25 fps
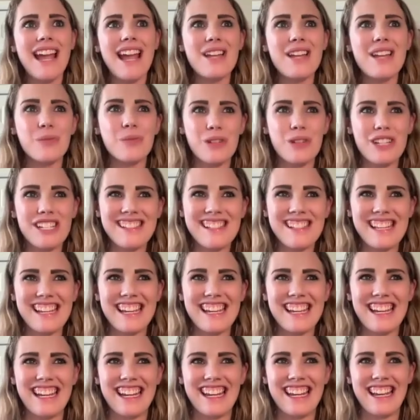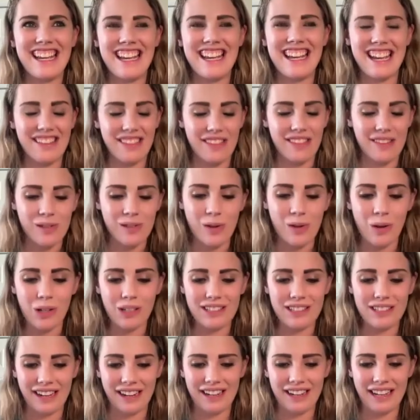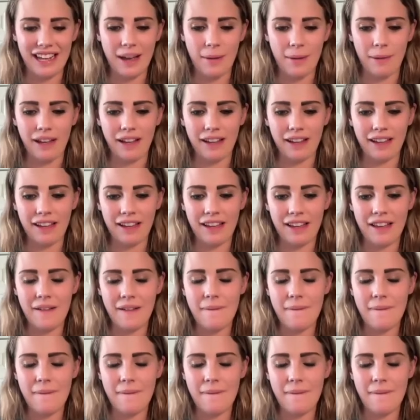as we see in this whole dynamic,